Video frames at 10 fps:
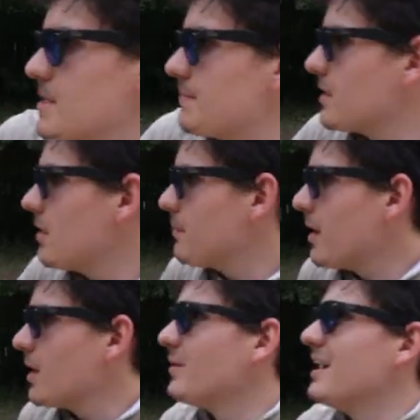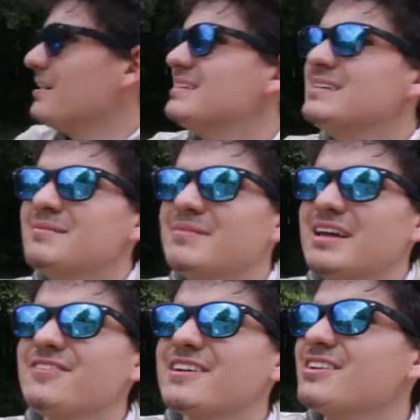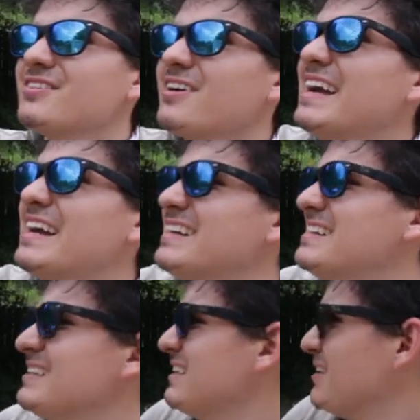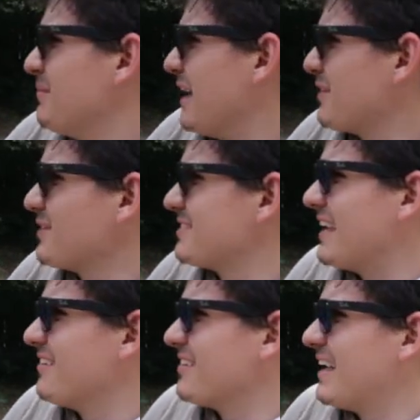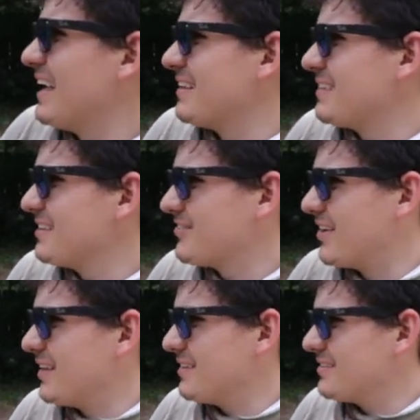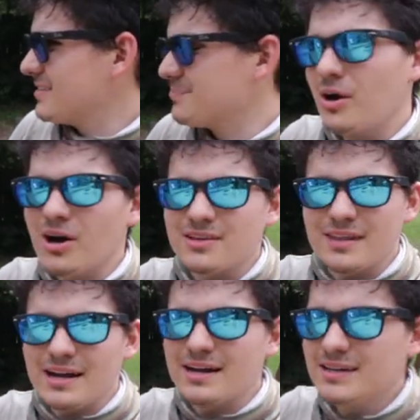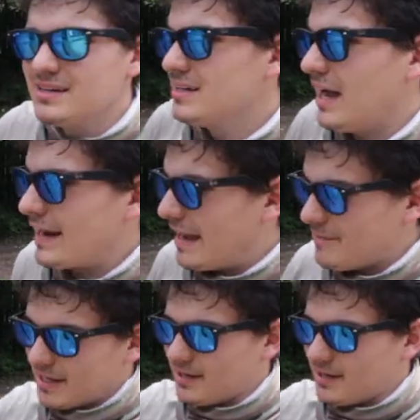Jeep to go to Barnwell. Man's fixing to rain. Hurry. Might as well stay overnight at this rate. It's just parked there. I got my